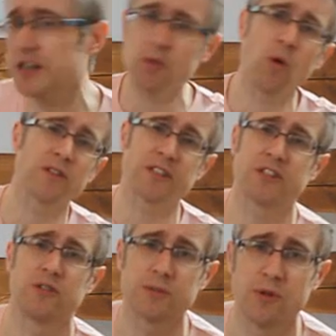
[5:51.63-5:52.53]
and it wasn't
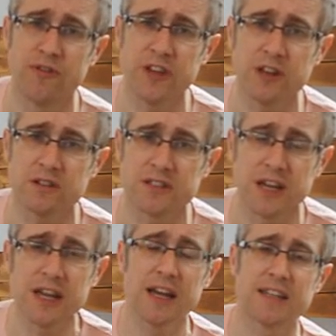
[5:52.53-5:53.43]
suitable for
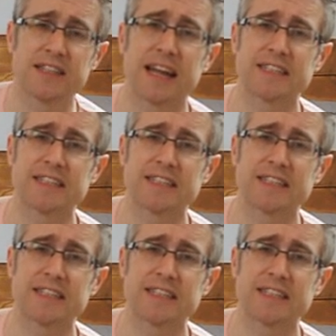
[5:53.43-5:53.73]
use as an